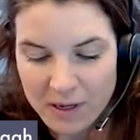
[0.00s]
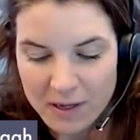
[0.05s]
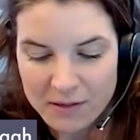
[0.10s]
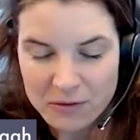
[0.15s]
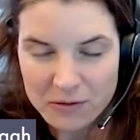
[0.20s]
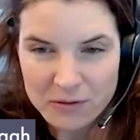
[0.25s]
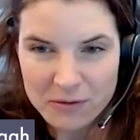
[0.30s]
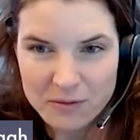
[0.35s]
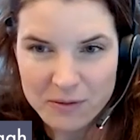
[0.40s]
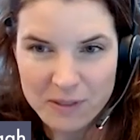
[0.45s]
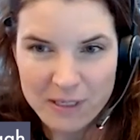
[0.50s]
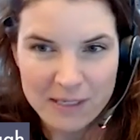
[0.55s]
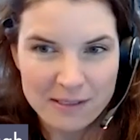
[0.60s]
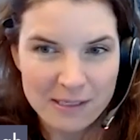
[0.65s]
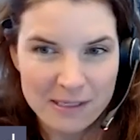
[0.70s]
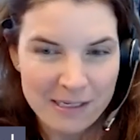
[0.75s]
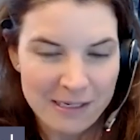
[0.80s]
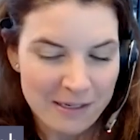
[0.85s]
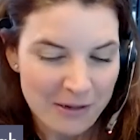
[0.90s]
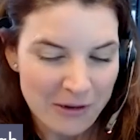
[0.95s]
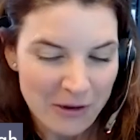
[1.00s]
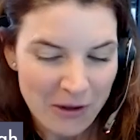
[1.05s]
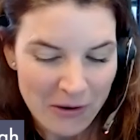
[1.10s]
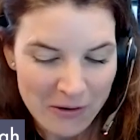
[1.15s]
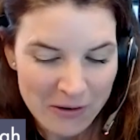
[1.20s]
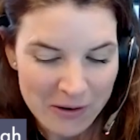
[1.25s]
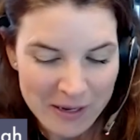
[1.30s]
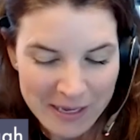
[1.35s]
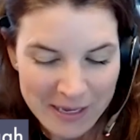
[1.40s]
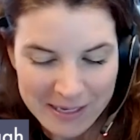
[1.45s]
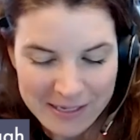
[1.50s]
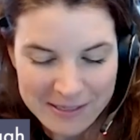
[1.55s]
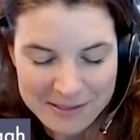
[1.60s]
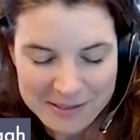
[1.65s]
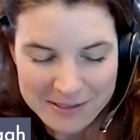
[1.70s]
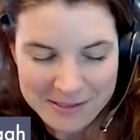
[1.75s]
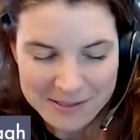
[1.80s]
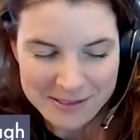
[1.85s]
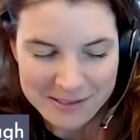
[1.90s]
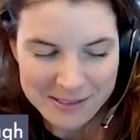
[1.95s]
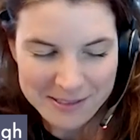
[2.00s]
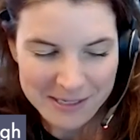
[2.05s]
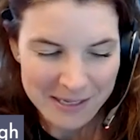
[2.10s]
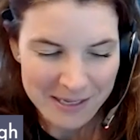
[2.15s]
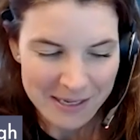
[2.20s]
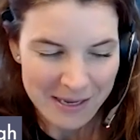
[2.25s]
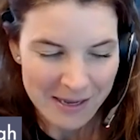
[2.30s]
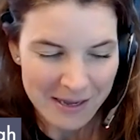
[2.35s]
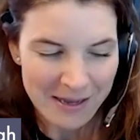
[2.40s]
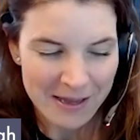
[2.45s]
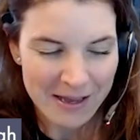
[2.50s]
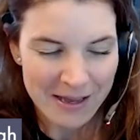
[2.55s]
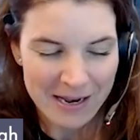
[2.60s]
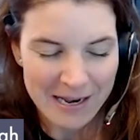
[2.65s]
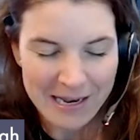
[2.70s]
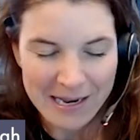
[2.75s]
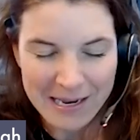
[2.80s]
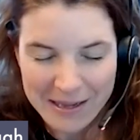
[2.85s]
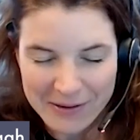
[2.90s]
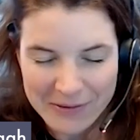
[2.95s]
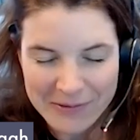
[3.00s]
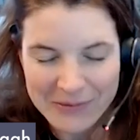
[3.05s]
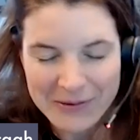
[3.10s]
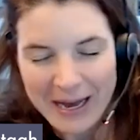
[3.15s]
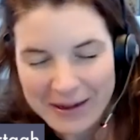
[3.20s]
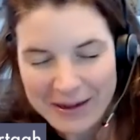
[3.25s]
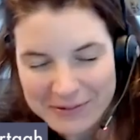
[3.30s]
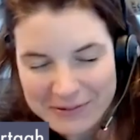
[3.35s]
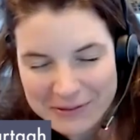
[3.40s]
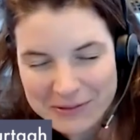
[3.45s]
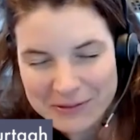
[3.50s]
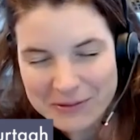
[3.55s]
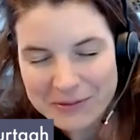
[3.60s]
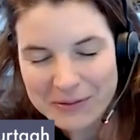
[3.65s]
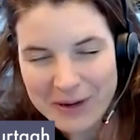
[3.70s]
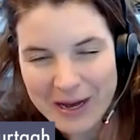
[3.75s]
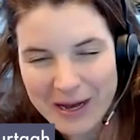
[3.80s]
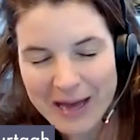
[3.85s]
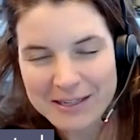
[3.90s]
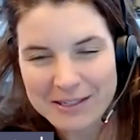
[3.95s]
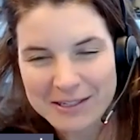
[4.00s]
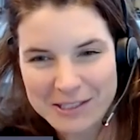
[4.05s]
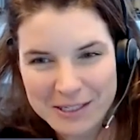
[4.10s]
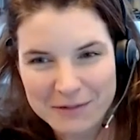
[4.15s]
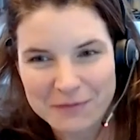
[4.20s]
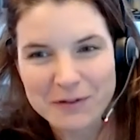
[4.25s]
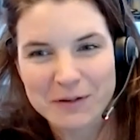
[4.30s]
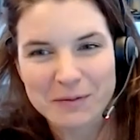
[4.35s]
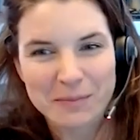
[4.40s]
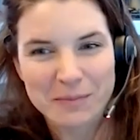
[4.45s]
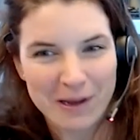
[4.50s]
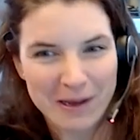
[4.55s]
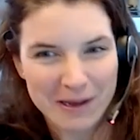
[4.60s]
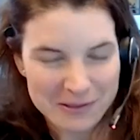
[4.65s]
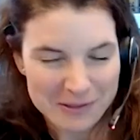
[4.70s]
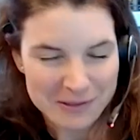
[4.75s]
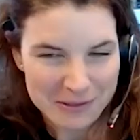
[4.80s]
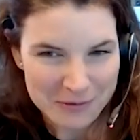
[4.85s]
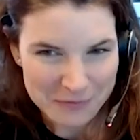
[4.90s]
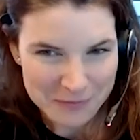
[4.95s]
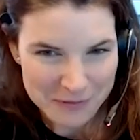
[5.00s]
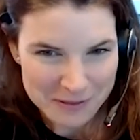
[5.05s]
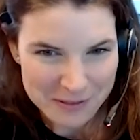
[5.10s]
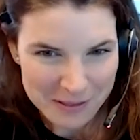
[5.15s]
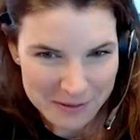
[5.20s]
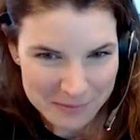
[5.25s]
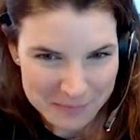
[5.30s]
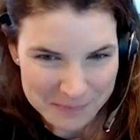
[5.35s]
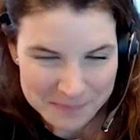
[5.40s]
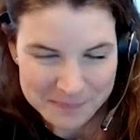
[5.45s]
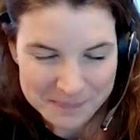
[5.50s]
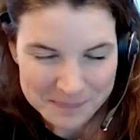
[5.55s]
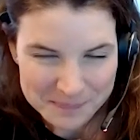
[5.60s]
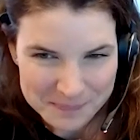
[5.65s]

title is a little long. It's Senior Legal Counsel and Chief Compliance Officer.